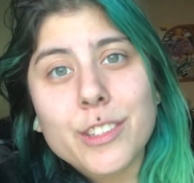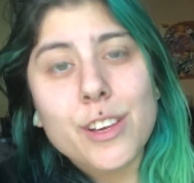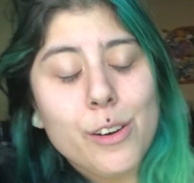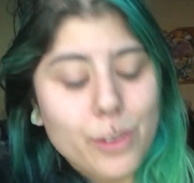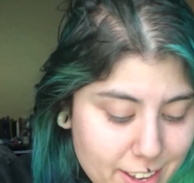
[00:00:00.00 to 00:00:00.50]

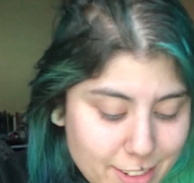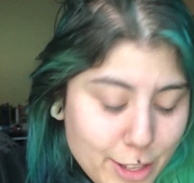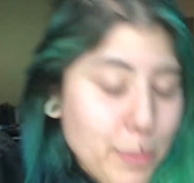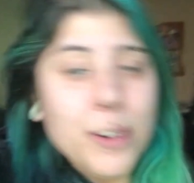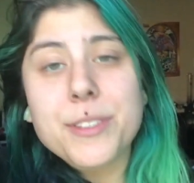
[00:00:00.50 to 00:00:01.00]
So
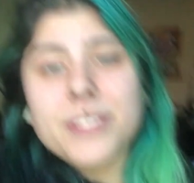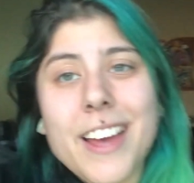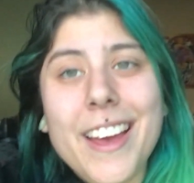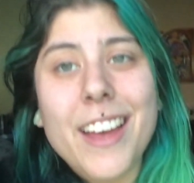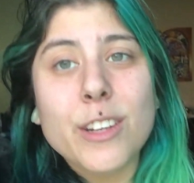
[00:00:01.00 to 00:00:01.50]
another person
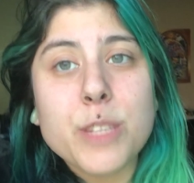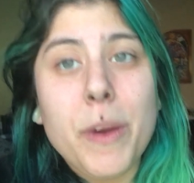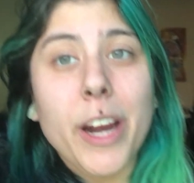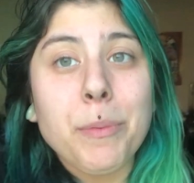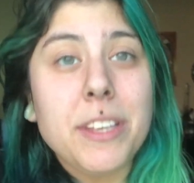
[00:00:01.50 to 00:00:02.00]
that had
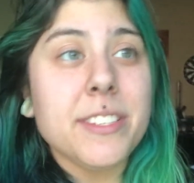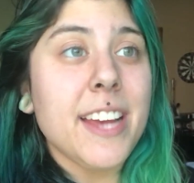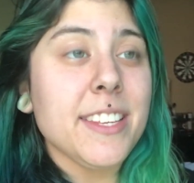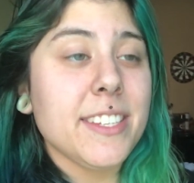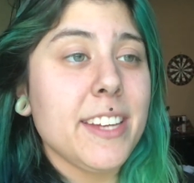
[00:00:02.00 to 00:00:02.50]
inspired me is
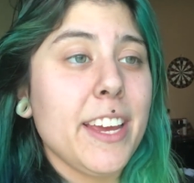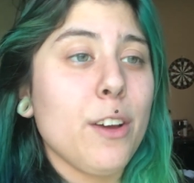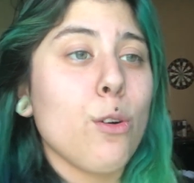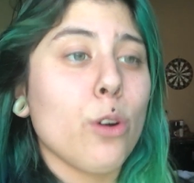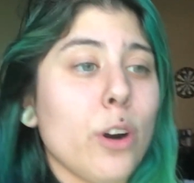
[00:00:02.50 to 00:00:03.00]
Destiny,
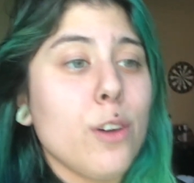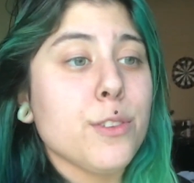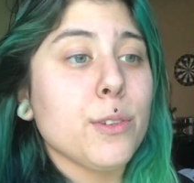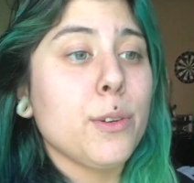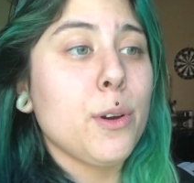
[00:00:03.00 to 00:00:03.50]
or
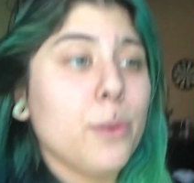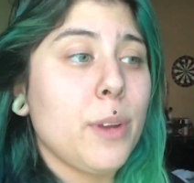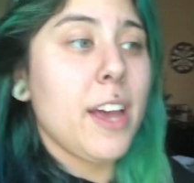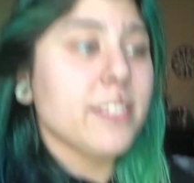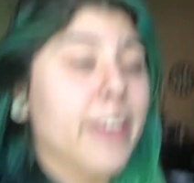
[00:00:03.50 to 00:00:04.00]
also known
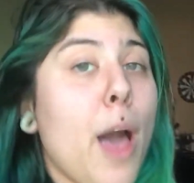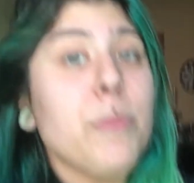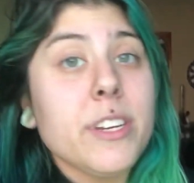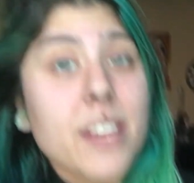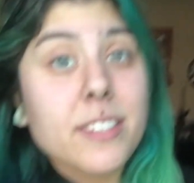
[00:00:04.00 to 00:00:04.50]
as
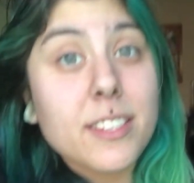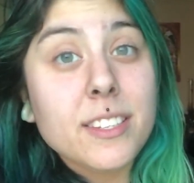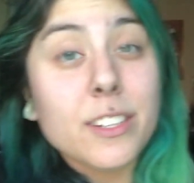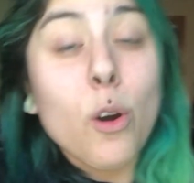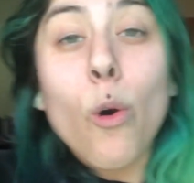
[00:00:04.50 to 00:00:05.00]
Captain
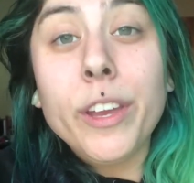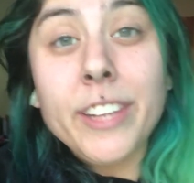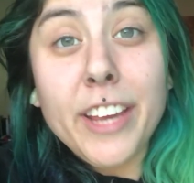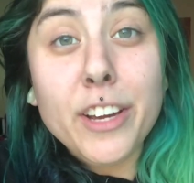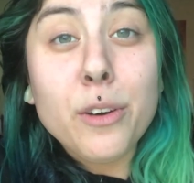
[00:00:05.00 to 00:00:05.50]
Destus and Ahoy
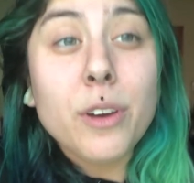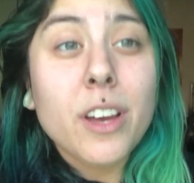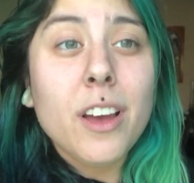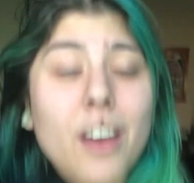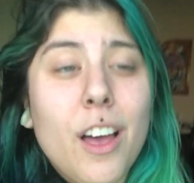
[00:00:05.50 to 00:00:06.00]
NATO.
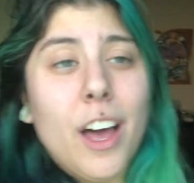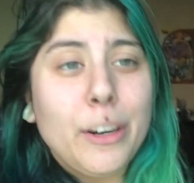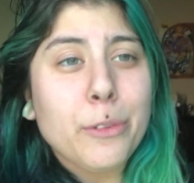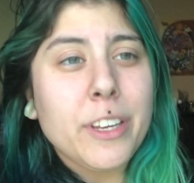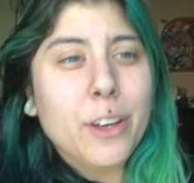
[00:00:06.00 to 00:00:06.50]
I
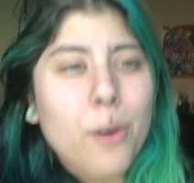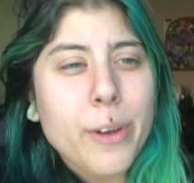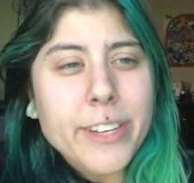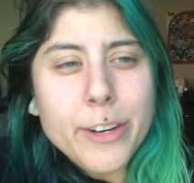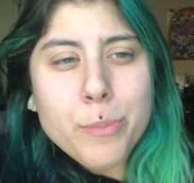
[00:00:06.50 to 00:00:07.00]
don't think
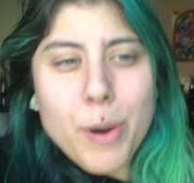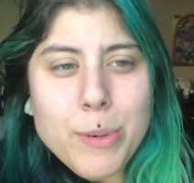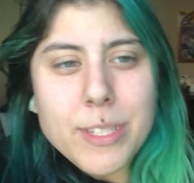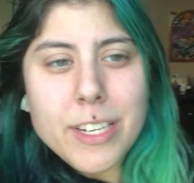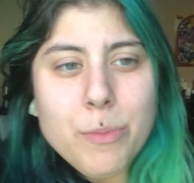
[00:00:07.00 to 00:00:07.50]
Ahoy NATO
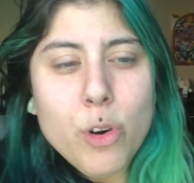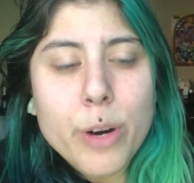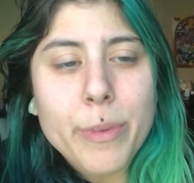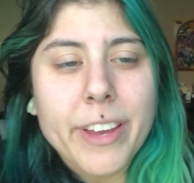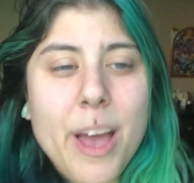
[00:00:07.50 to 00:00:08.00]
posts
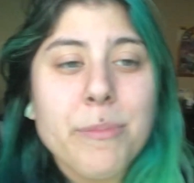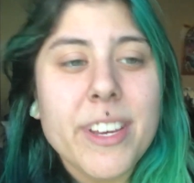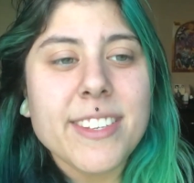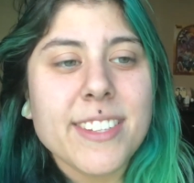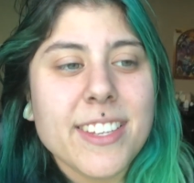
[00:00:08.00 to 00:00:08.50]
anymore, but Captain
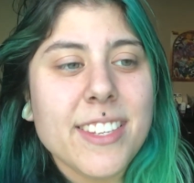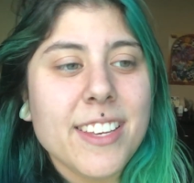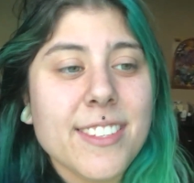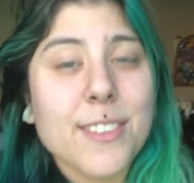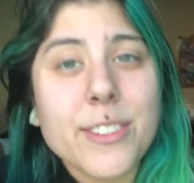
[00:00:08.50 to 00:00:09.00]
Destus,
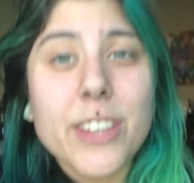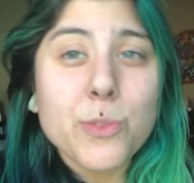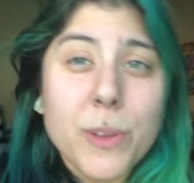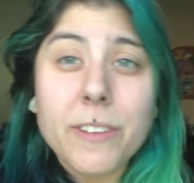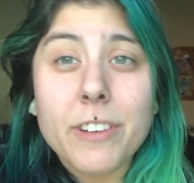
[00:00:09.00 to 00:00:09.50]
he still does
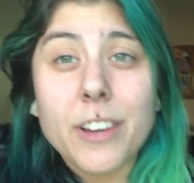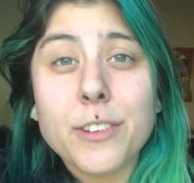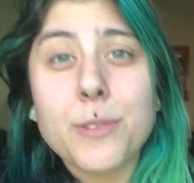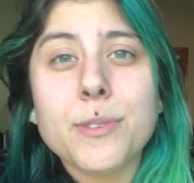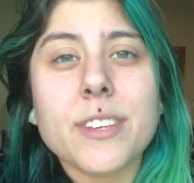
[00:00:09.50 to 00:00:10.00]
What the Fuck
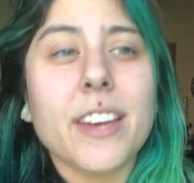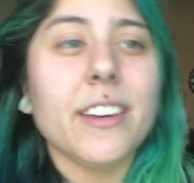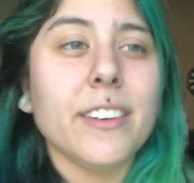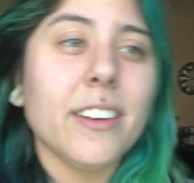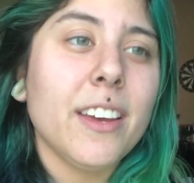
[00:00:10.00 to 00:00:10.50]
News,
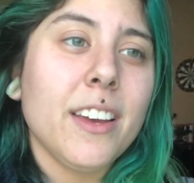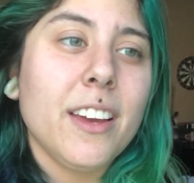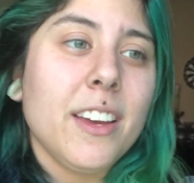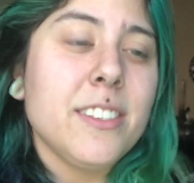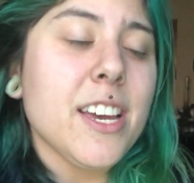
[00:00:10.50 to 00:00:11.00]
and
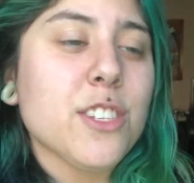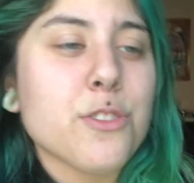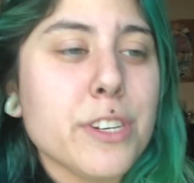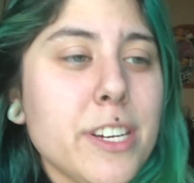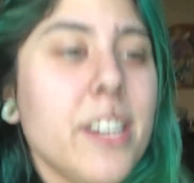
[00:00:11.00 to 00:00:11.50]

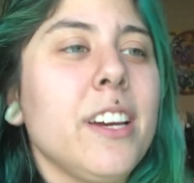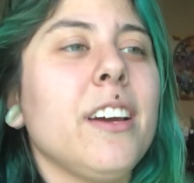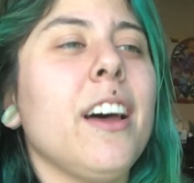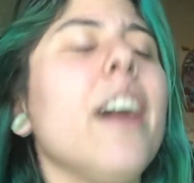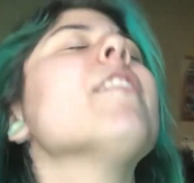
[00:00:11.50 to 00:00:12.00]
Destery,
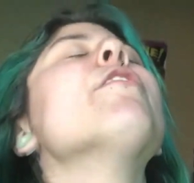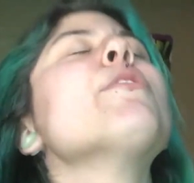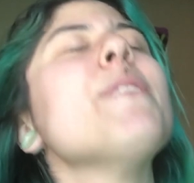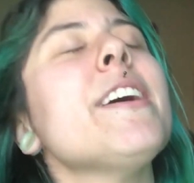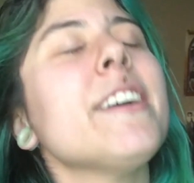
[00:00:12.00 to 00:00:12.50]
I love
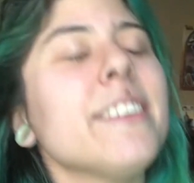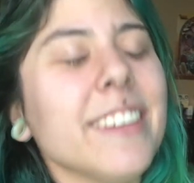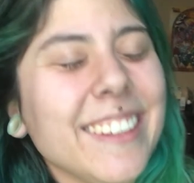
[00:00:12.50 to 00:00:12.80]
you, man.